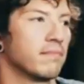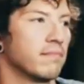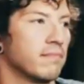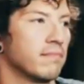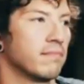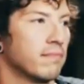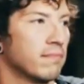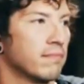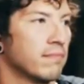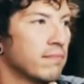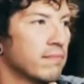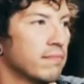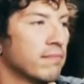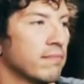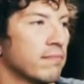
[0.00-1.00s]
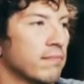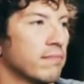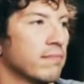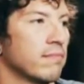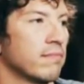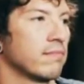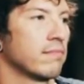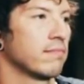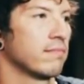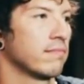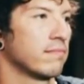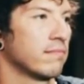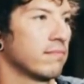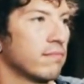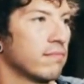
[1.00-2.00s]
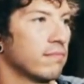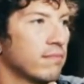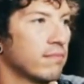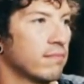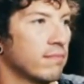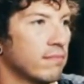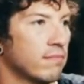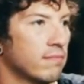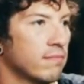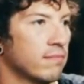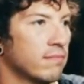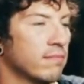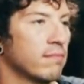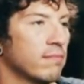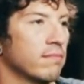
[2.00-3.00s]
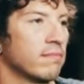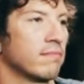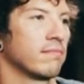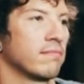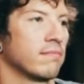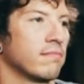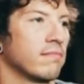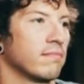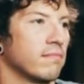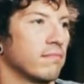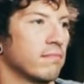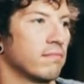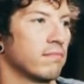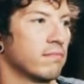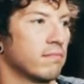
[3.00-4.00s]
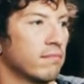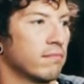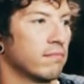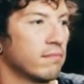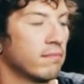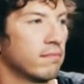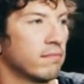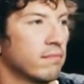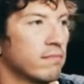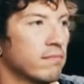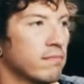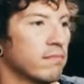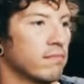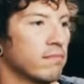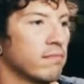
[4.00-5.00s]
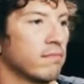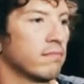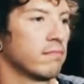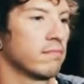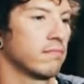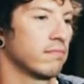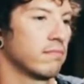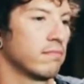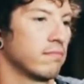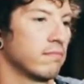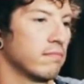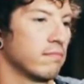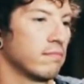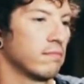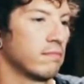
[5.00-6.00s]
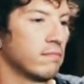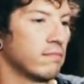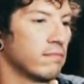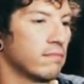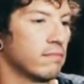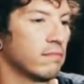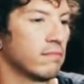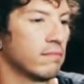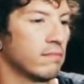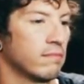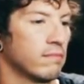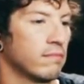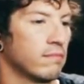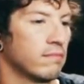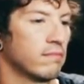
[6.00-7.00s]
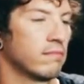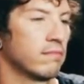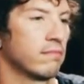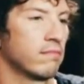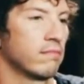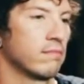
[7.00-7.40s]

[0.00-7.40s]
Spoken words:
This person isn't speaking.